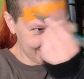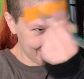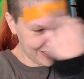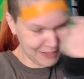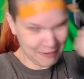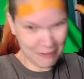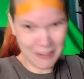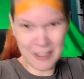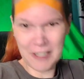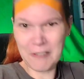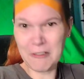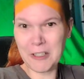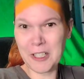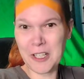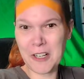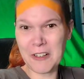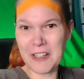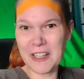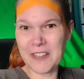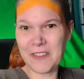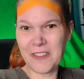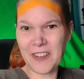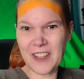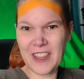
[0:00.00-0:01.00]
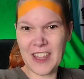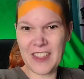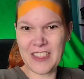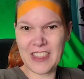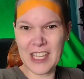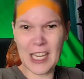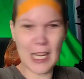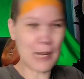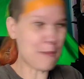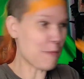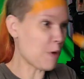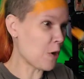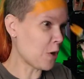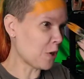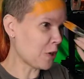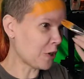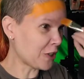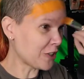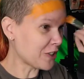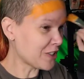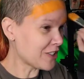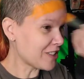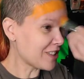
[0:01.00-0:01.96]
We're going for the theme orange.